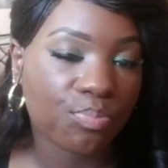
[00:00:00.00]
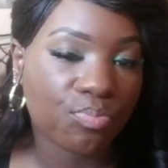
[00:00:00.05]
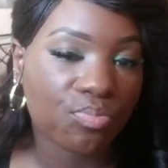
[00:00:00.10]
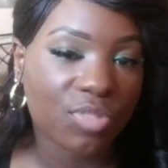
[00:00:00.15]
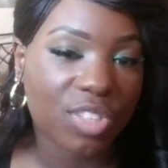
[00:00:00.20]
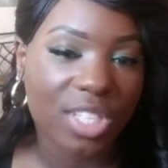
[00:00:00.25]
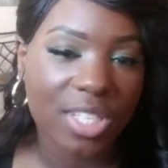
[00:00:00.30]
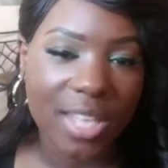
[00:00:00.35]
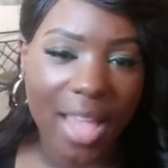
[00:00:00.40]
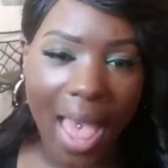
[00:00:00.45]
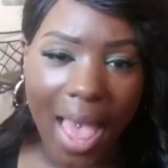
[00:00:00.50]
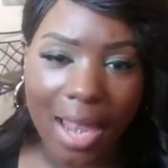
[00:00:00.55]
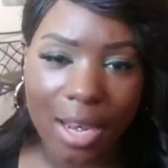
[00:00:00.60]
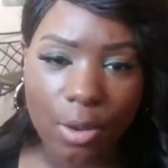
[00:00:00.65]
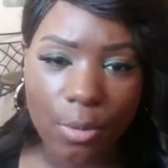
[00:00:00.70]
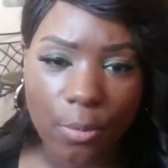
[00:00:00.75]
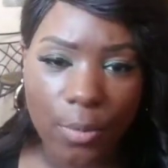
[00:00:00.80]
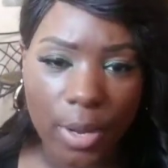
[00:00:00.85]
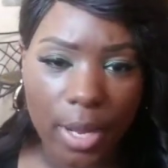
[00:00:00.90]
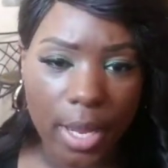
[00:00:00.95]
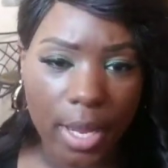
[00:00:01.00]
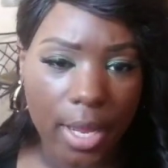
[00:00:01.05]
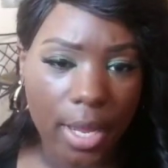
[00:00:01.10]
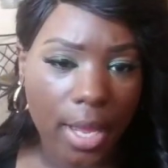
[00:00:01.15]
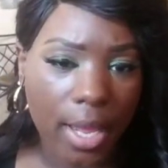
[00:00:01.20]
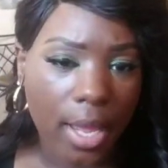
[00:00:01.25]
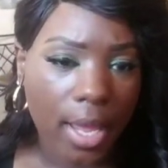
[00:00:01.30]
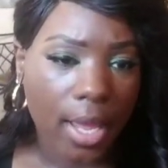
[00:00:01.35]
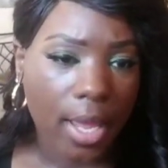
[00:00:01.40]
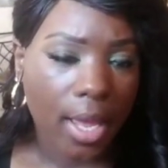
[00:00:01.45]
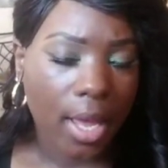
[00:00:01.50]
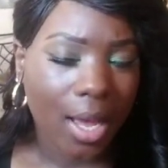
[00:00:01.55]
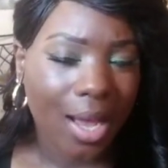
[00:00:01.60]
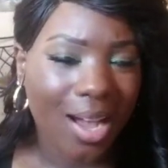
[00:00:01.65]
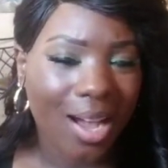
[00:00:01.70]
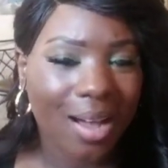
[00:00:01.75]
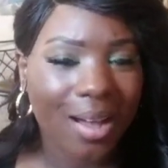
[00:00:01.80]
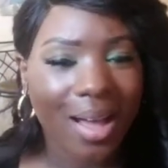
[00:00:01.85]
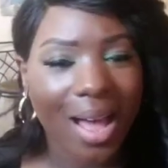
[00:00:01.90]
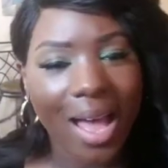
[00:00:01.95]
celery.
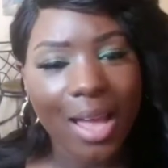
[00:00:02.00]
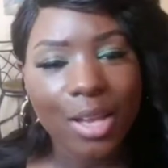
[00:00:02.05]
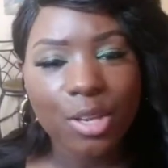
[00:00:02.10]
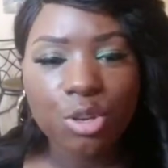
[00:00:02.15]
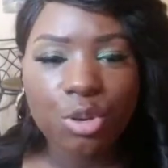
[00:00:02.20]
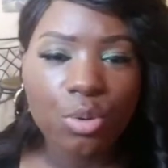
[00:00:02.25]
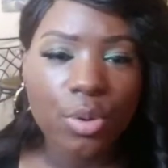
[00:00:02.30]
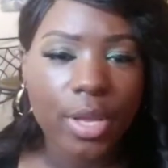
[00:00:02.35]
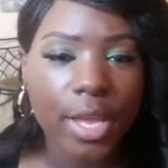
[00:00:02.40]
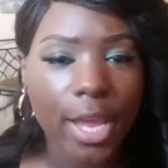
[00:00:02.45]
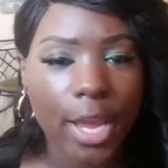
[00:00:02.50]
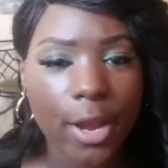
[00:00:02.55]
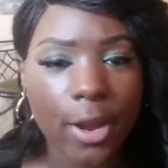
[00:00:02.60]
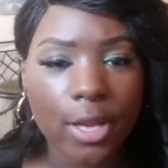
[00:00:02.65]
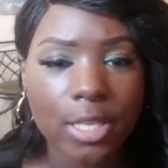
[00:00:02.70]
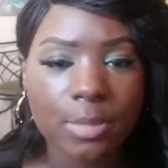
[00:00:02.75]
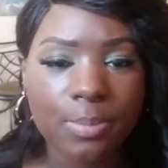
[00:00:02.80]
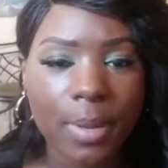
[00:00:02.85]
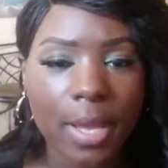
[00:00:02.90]
I do carrots,